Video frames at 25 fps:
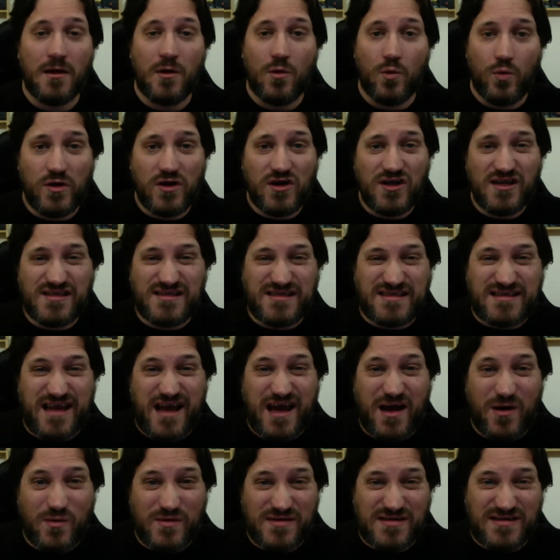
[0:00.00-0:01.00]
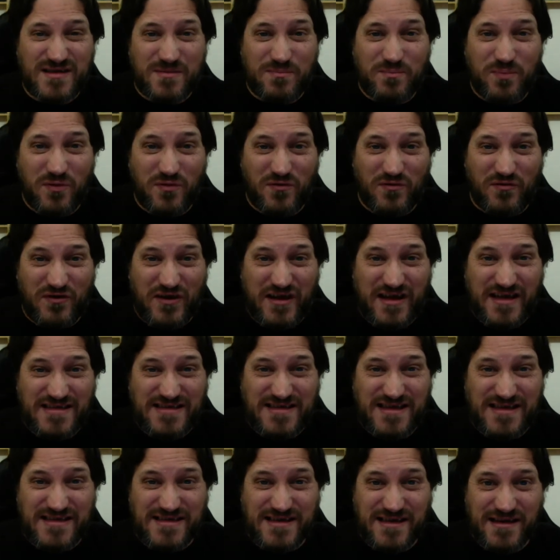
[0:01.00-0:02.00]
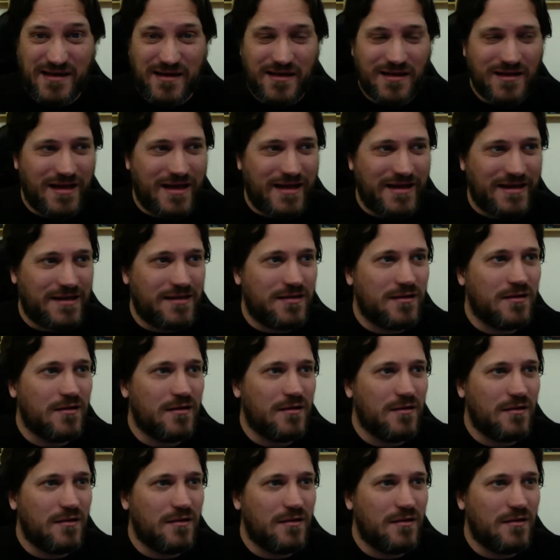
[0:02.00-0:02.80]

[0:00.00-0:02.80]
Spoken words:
We're going to start with simple phrases like